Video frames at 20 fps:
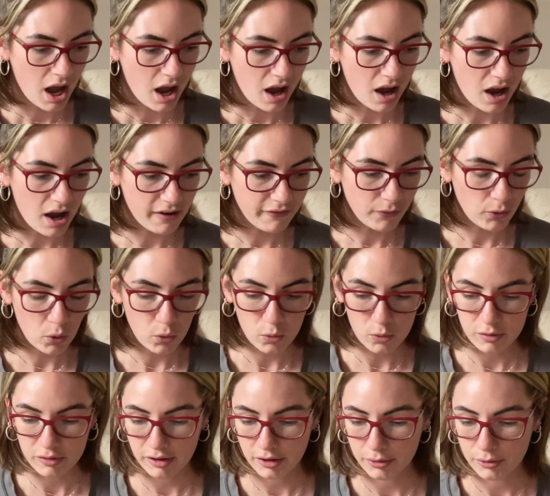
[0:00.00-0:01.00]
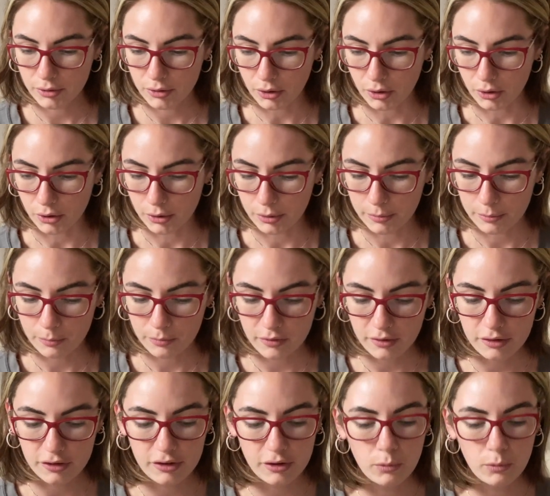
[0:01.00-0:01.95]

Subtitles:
I've also got, so